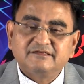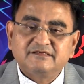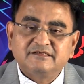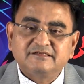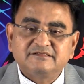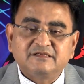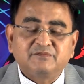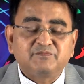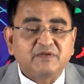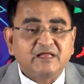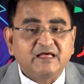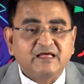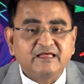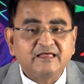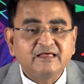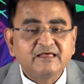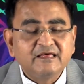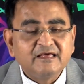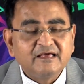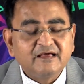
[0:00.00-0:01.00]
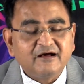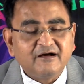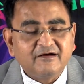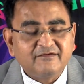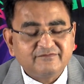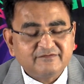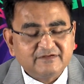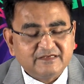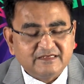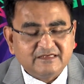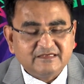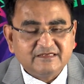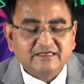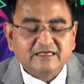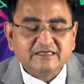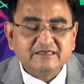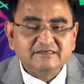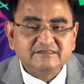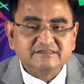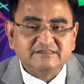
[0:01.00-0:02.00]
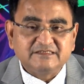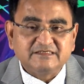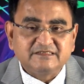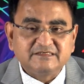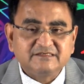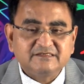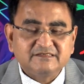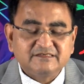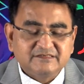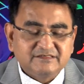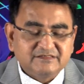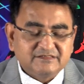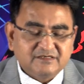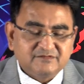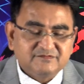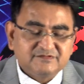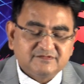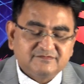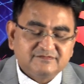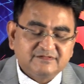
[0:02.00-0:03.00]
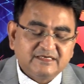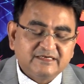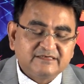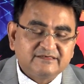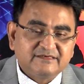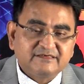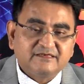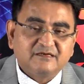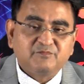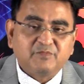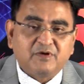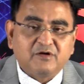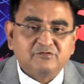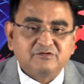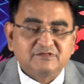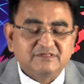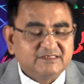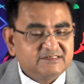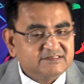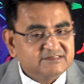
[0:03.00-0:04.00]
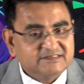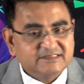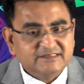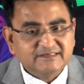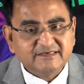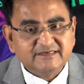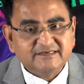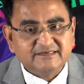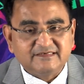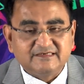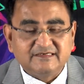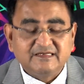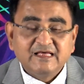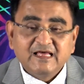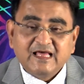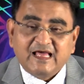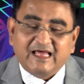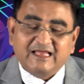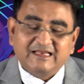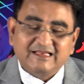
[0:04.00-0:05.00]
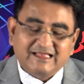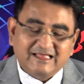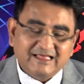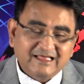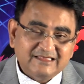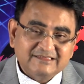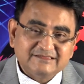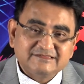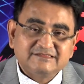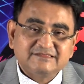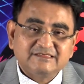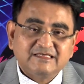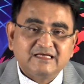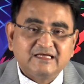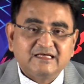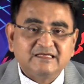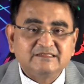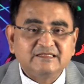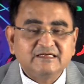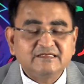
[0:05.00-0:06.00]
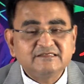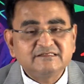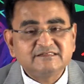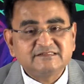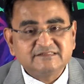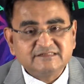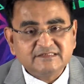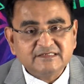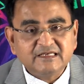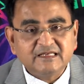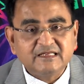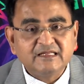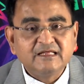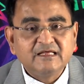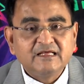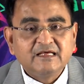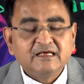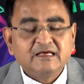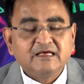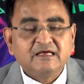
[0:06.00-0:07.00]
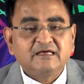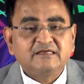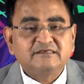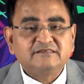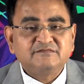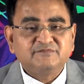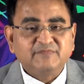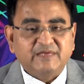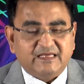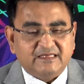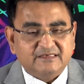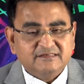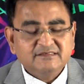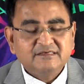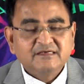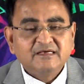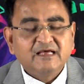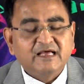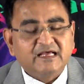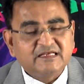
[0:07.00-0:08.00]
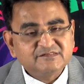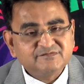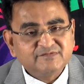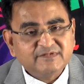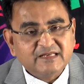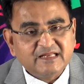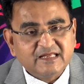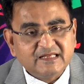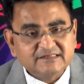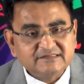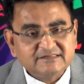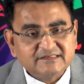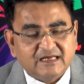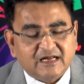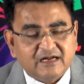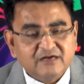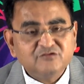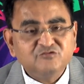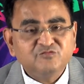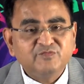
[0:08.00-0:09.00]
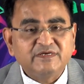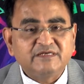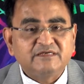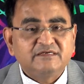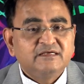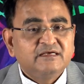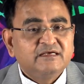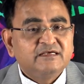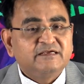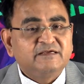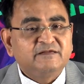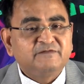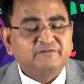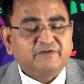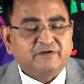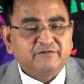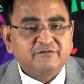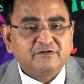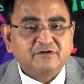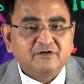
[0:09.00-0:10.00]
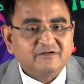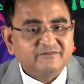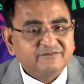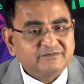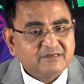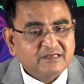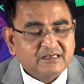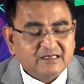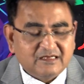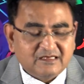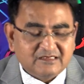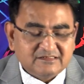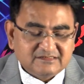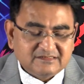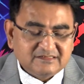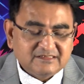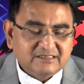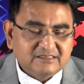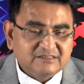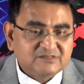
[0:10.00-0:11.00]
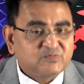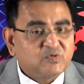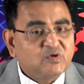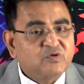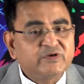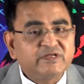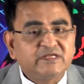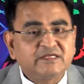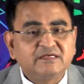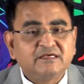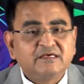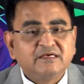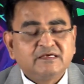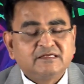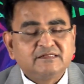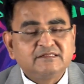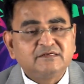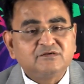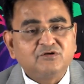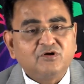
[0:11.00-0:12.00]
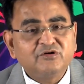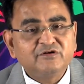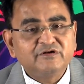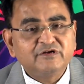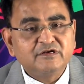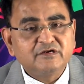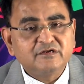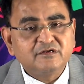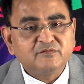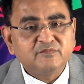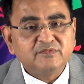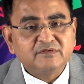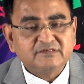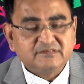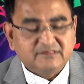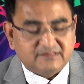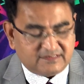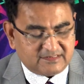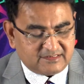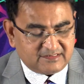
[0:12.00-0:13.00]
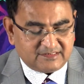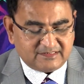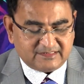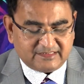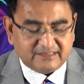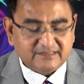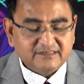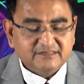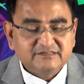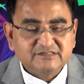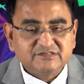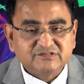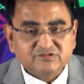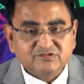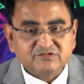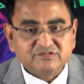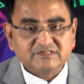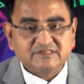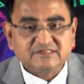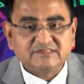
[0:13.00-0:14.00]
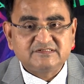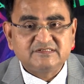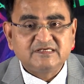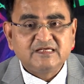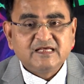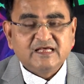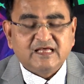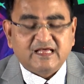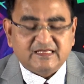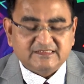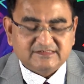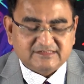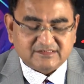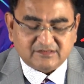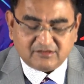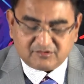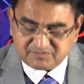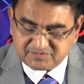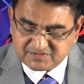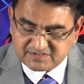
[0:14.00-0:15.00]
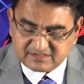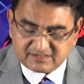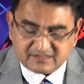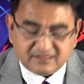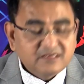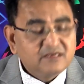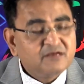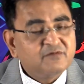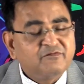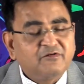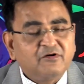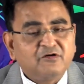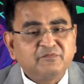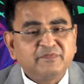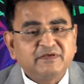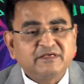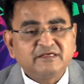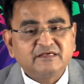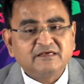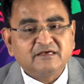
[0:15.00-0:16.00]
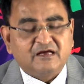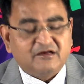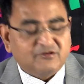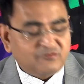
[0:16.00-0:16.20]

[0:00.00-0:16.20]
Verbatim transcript: a, a supply of uh, energy in terms of the electrical power that is generated and hence uh, there is still uh, demand as well as argument in favor of exploring the non renewable energy sources as an option for making